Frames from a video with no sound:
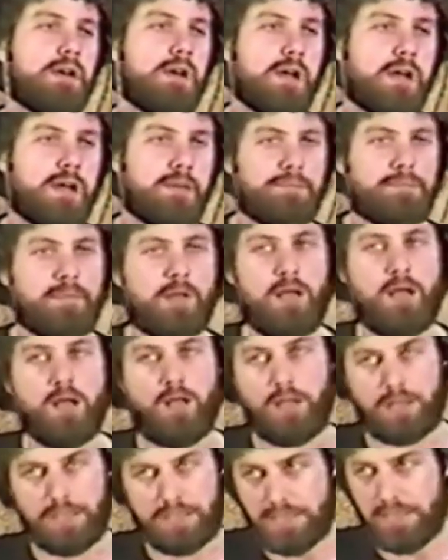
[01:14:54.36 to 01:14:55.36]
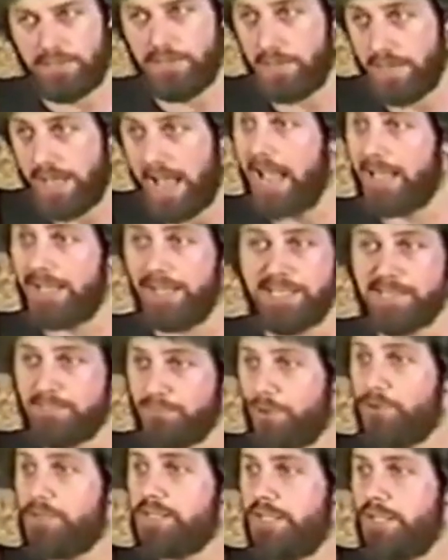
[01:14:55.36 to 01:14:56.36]
uh, a, a, the godliest
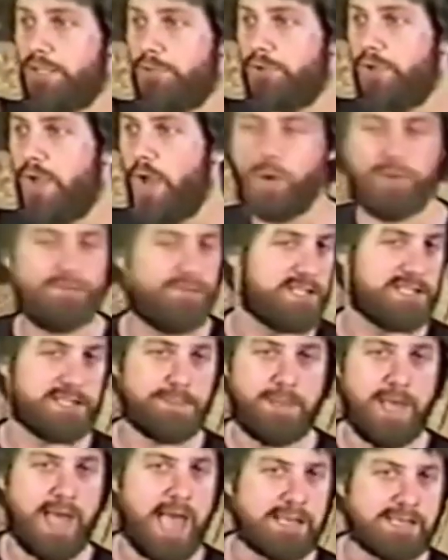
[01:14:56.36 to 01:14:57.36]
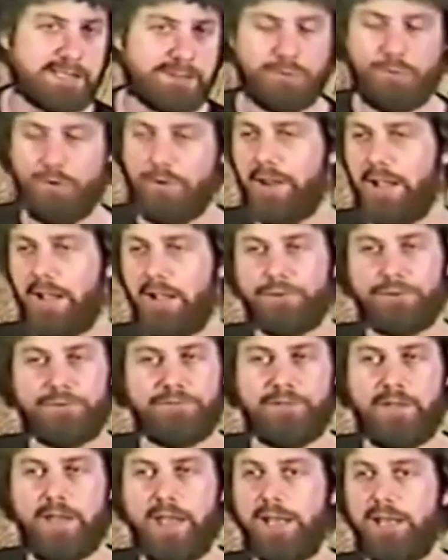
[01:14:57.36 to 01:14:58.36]
person you know. If it's the pastor or an elder,
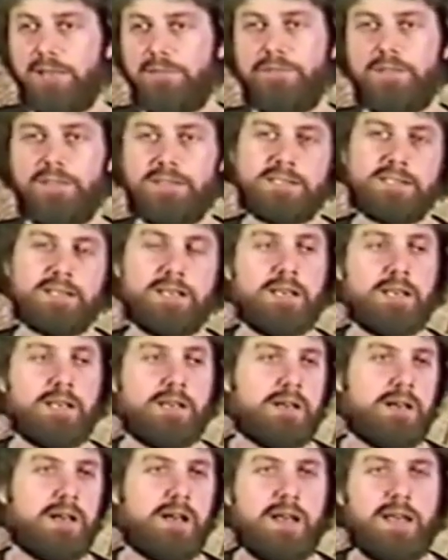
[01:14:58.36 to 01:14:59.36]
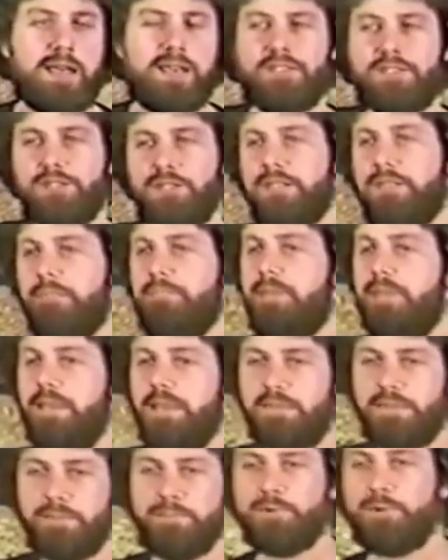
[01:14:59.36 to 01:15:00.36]
fine. If it's uh, and it shouldn't
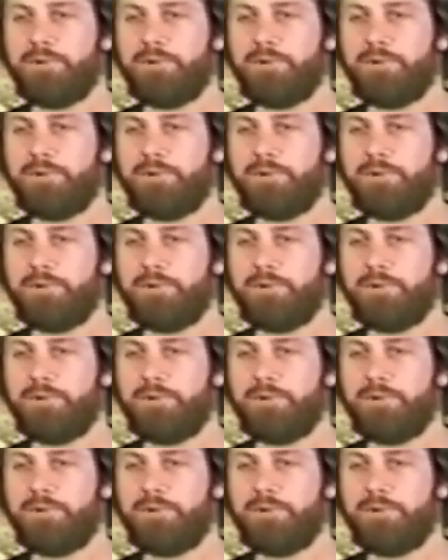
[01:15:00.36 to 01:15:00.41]
be the